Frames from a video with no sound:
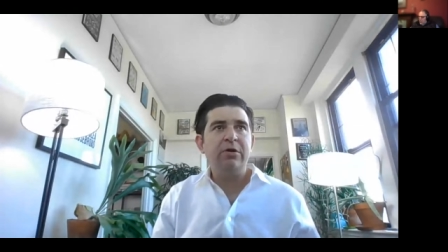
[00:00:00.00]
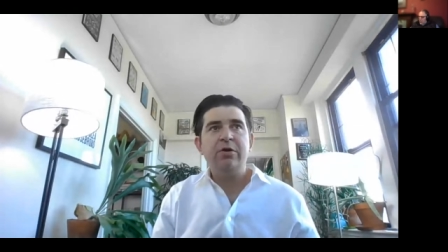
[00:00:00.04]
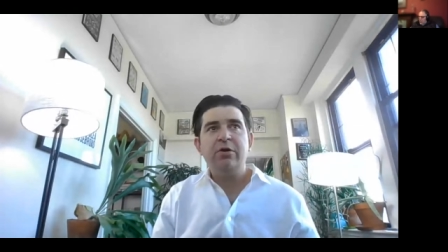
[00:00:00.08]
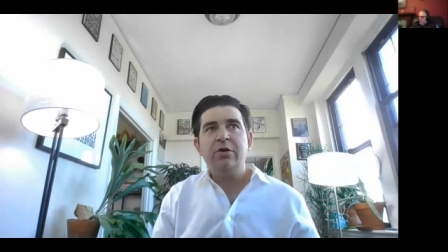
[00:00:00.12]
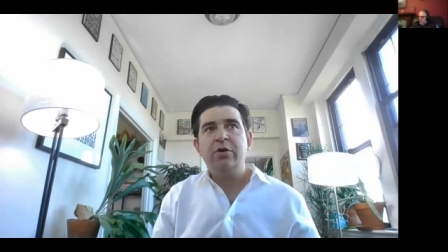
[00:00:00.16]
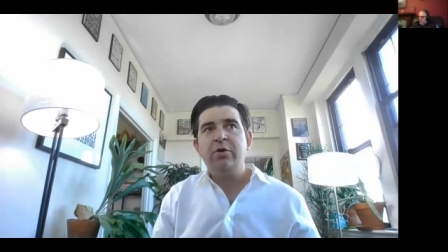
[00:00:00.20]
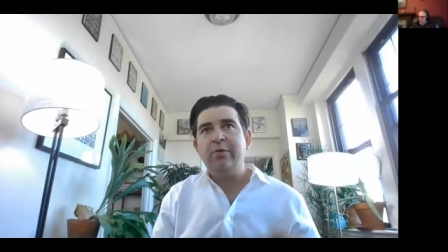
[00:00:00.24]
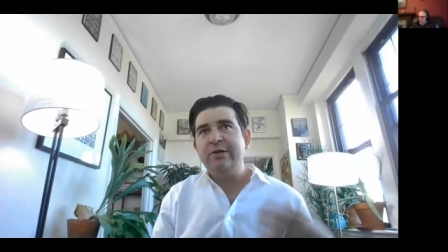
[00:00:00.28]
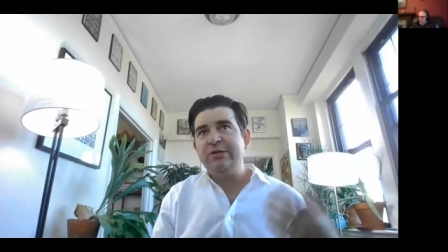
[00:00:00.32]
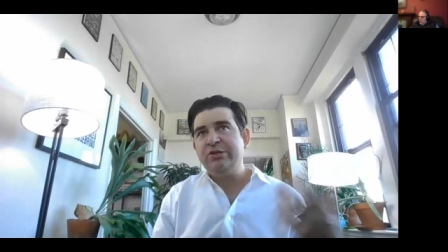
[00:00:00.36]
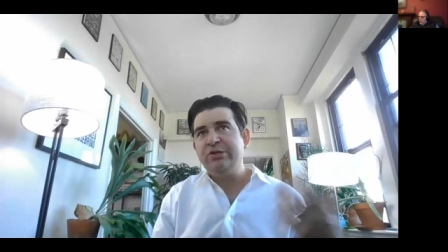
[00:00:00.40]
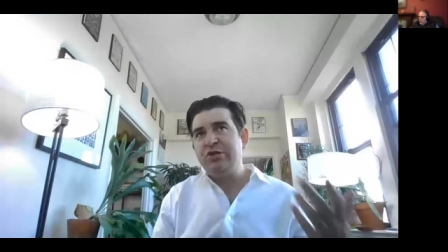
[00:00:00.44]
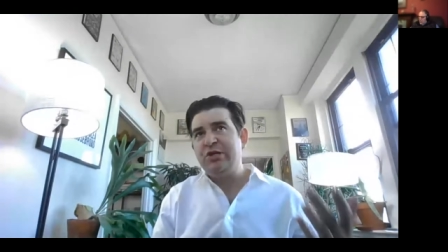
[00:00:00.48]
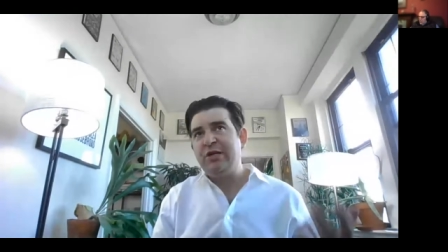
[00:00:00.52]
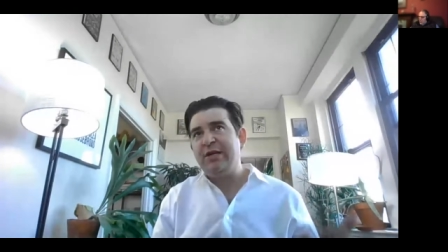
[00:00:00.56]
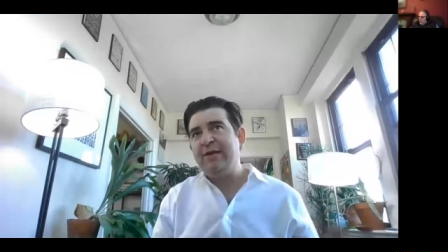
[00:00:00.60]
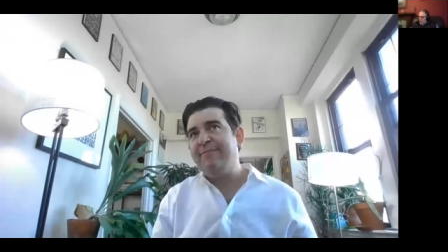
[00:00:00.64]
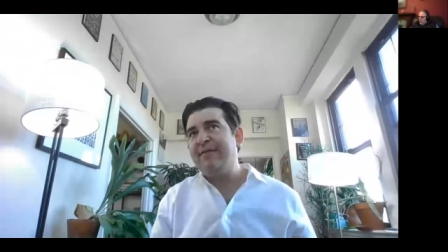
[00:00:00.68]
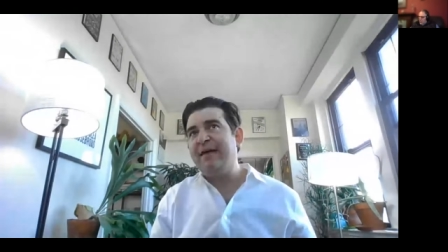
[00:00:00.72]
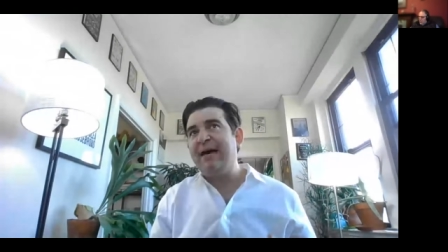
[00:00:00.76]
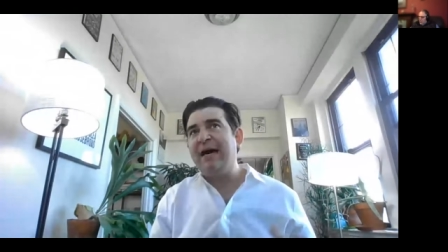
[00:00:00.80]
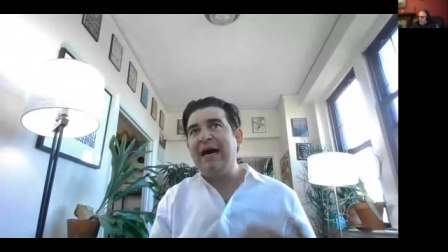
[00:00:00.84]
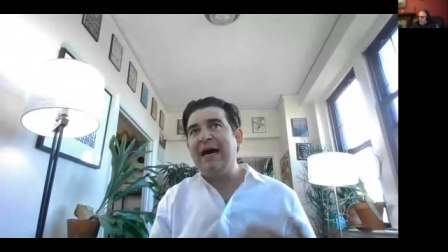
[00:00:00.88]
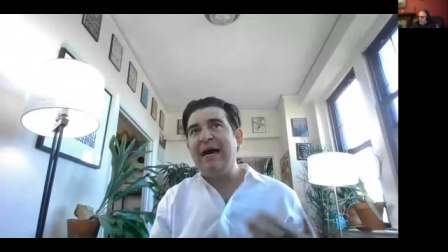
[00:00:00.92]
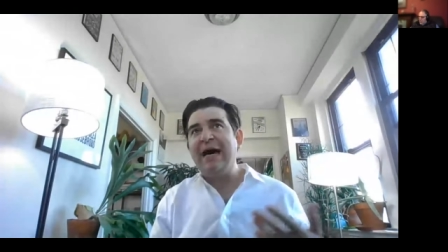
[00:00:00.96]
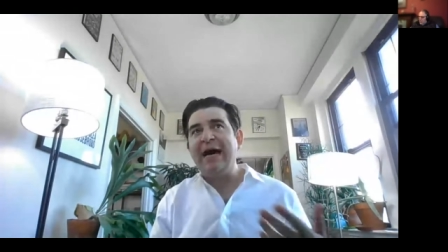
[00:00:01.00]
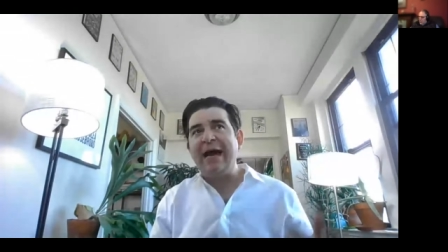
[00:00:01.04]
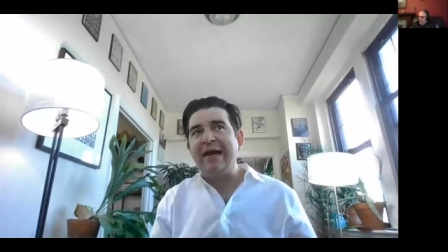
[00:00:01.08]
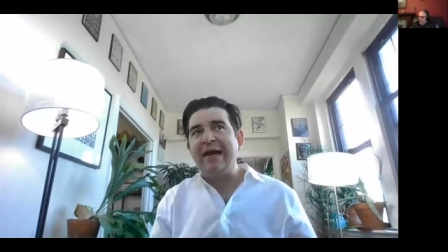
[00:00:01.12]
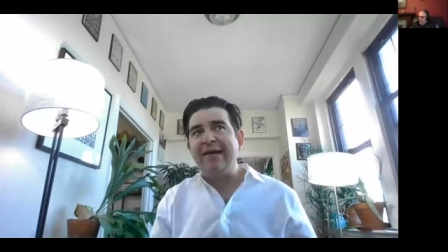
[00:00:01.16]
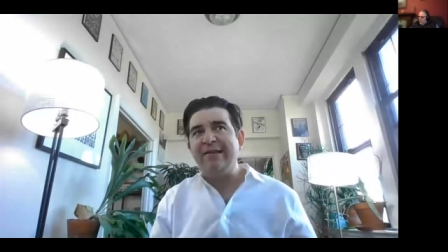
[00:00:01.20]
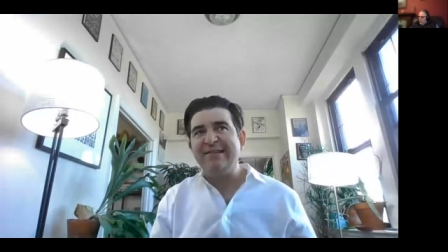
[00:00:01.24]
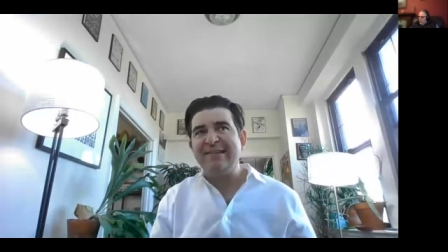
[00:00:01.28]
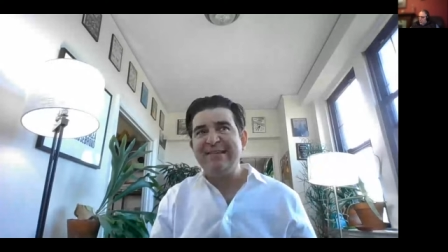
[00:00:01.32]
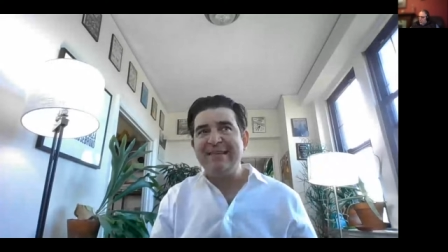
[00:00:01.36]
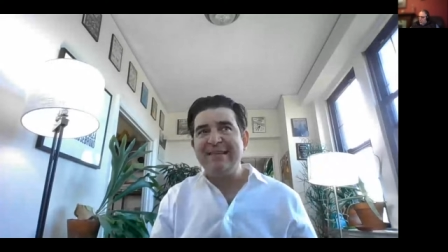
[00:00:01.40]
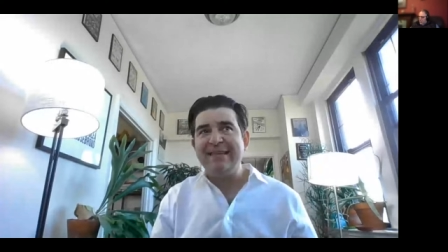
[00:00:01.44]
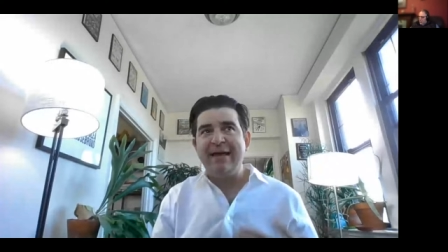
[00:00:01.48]
who achieve the
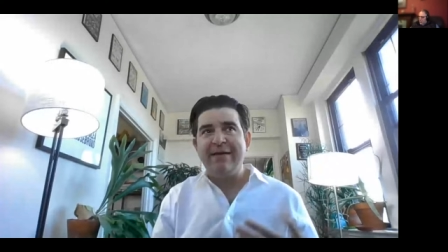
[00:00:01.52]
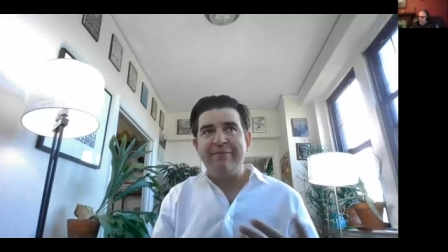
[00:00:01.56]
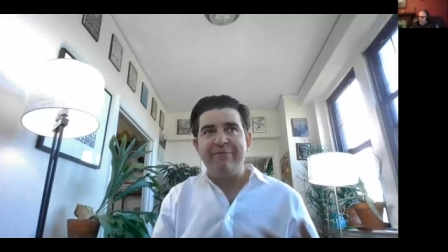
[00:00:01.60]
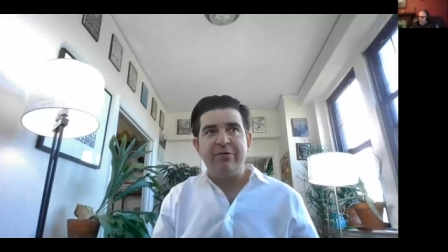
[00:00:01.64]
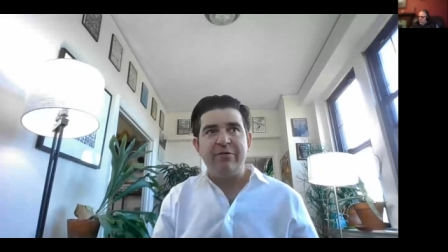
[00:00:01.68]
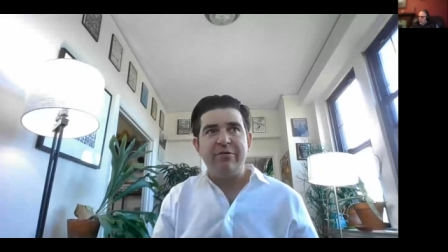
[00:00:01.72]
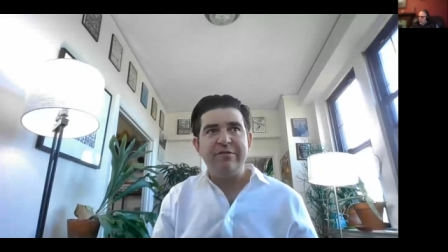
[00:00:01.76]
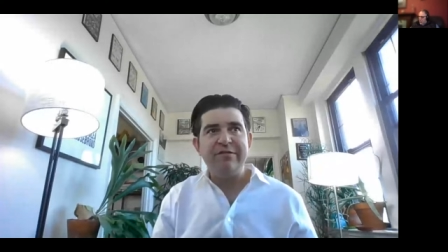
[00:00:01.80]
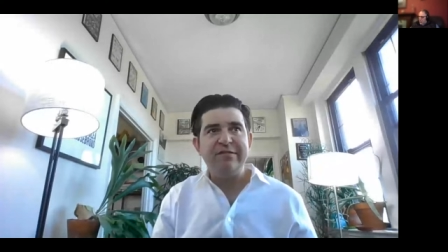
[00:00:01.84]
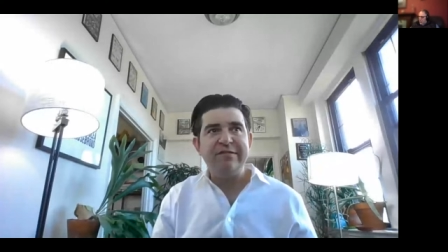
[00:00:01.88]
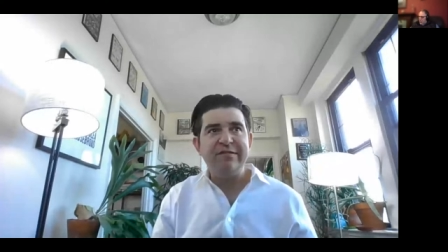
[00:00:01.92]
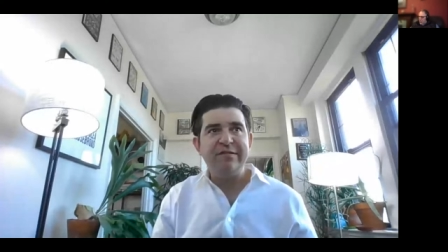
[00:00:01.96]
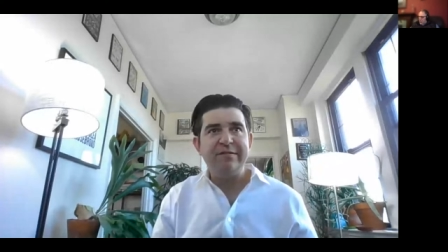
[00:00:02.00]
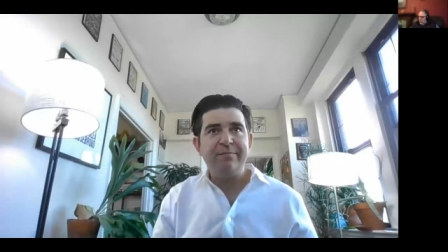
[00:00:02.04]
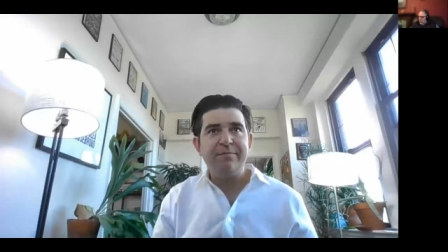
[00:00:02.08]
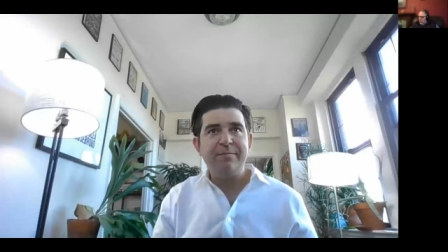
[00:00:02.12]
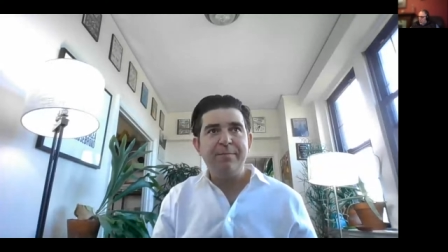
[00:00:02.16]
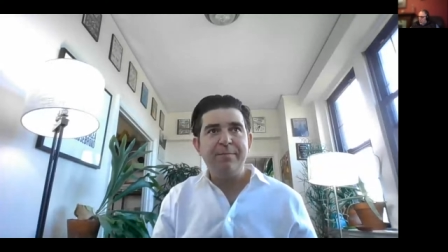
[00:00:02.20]
highest levels.